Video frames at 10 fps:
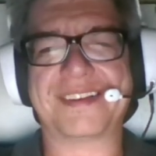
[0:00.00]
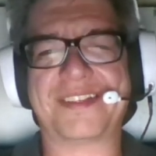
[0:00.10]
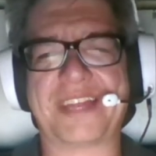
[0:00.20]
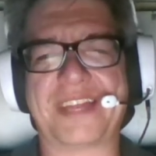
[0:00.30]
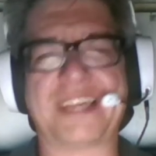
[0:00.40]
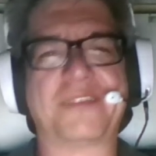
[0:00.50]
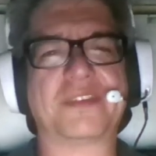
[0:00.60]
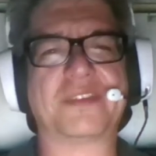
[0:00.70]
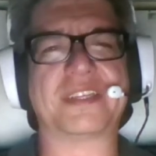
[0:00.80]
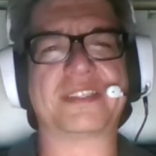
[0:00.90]
Thank you for
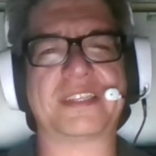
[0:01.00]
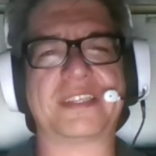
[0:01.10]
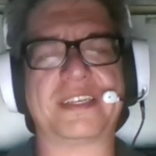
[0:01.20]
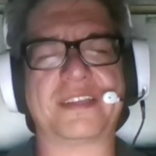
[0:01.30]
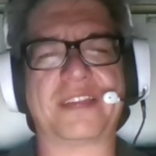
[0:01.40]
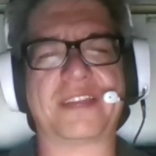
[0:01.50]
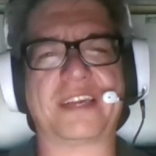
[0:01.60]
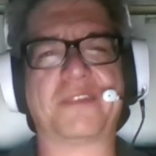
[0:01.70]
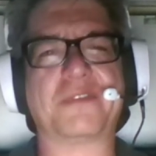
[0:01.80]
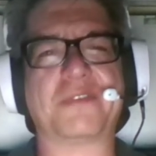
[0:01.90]
listening. Thank
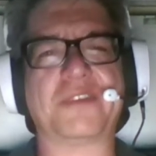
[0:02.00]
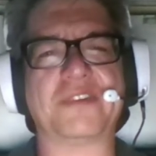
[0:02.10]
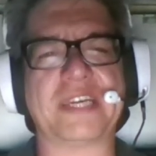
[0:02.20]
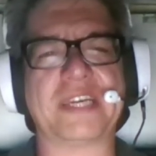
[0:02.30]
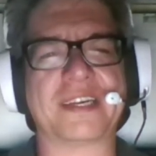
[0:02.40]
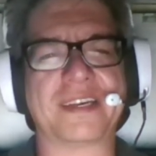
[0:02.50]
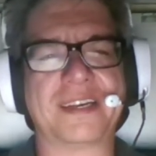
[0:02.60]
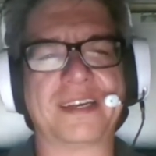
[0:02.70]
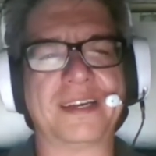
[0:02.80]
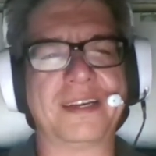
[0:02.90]
you for viewing.
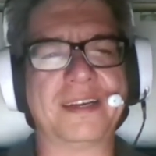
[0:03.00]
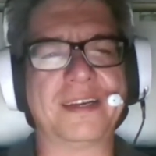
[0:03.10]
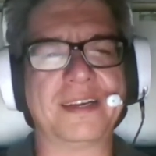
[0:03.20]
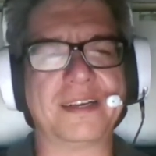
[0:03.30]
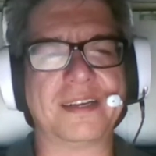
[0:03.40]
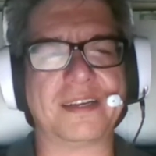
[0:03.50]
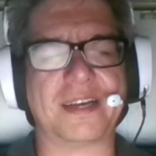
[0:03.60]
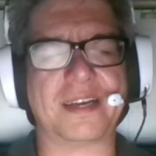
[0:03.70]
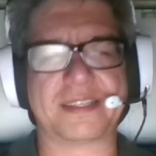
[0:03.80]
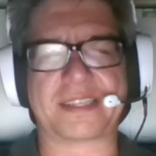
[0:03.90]

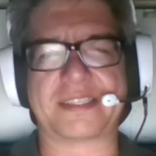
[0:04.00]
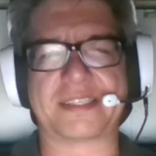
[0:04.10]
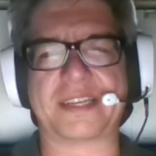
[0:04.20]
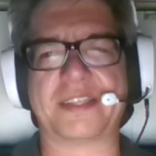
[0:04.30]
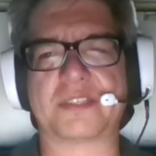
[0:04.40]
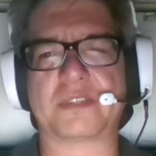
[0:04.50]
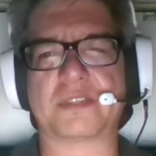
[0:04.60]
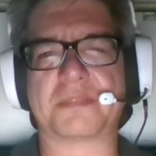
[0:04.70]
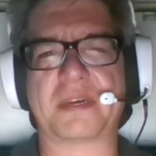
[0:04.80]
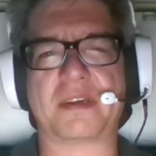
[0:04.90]
As I said, this
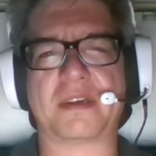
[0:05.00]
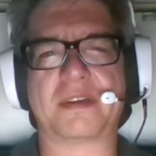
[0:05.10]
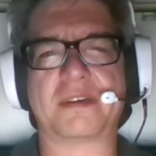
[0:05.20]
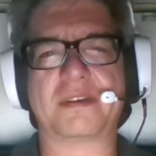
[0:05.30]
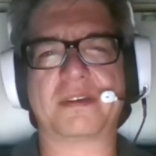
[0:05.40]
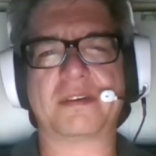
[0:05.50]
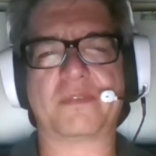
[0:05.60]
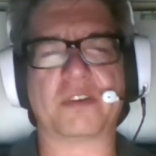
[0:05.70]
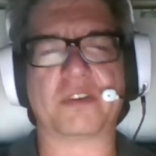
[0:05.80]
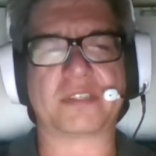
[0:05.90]
was my
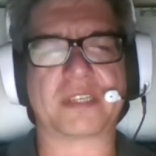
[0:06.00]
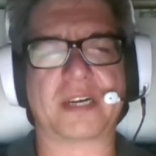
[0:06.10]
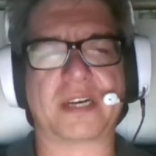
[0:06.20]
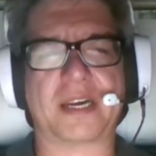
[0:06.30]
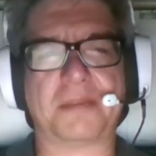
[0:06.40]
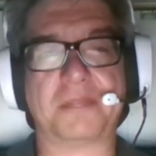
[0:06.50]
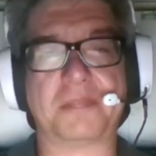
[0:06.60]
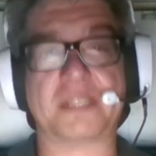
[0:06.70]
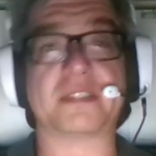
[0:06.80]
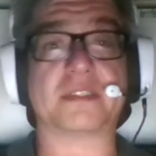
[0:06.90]
first time.
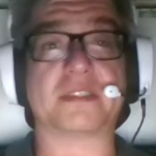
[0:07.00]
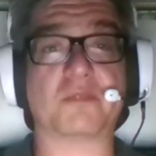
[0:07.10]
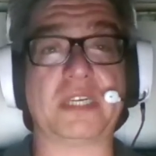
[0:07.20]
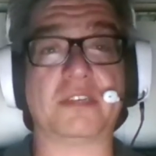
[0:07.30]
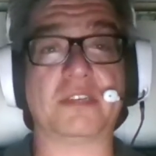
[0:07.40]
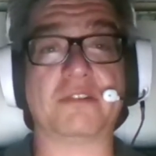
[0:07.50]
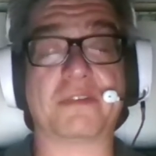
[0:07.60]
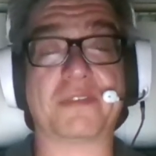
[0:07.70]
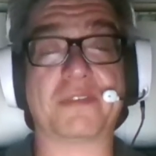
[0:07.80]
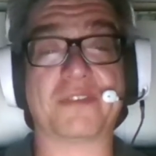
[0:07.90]
This is the redo of
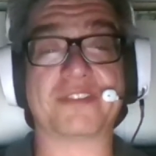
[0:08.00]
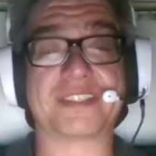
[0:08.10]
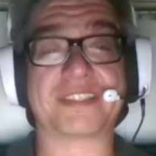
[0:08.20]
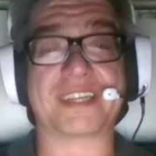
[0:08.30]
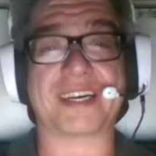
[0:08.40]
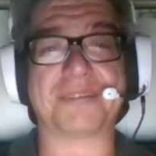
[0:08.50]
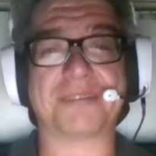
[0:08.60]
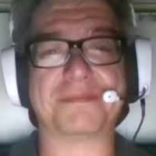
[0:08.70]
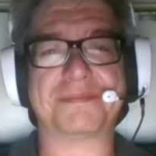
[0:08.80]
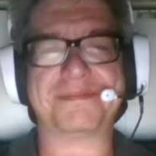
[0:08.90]
the first
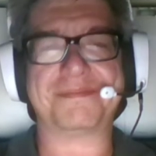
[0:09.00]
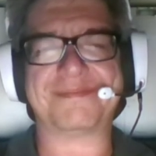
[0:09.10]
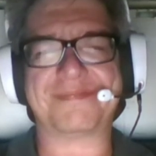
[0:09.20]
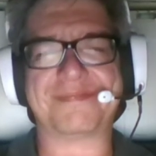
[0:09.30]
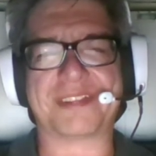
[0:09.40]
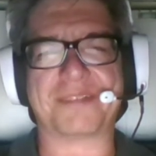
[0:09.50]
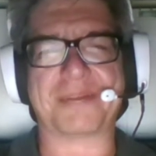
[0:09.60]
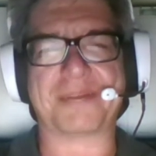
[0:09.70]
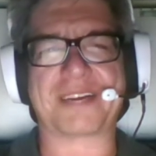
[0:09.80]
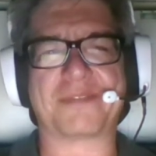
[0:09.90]
time with the
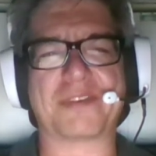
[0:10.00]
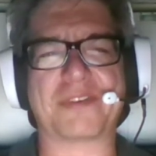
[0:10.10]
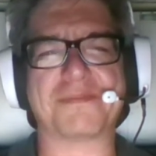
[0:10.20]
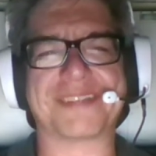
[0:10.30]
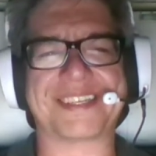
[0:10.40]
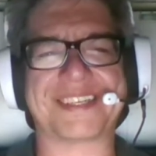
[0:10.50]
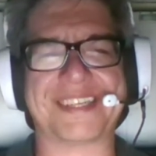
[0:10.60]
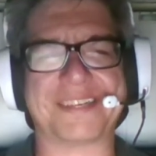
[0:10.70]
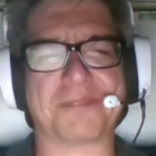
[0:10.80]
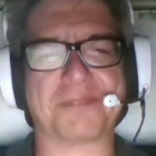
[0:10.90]
microphone plugged
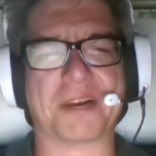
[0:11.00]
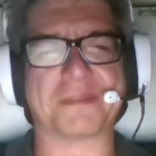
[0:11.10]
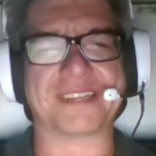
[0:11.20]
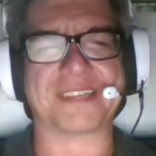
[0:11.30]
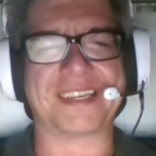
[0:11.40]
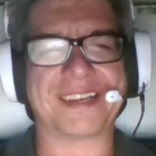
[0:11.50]
in properly.